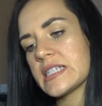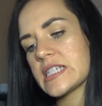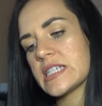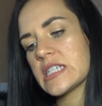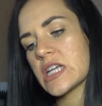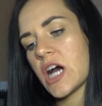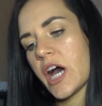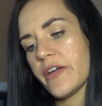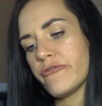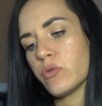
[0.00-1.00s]
to
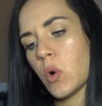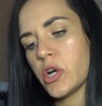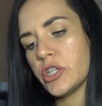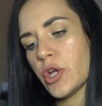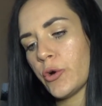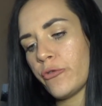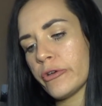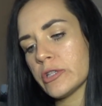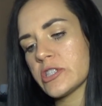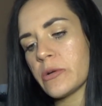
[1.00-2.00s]
Die For No
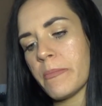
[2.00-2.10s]
Filter